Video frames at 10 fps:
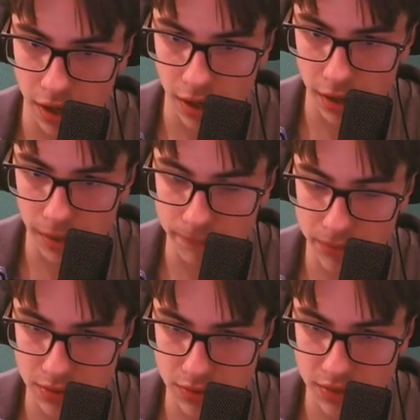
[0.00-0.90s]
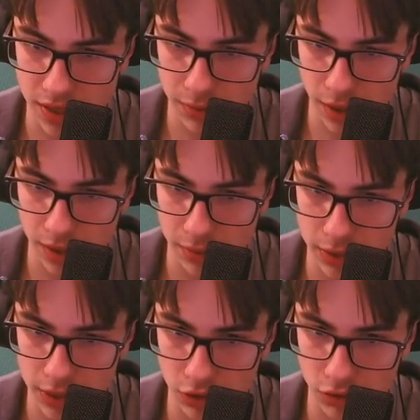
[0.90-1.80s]
It does say where we
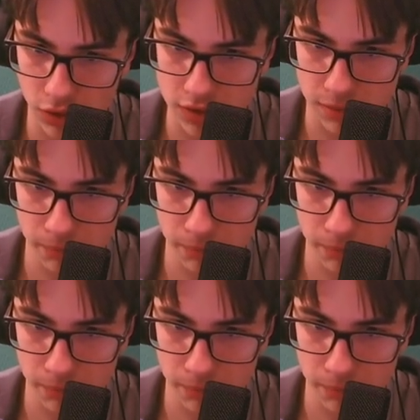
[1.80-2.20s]
can cross it,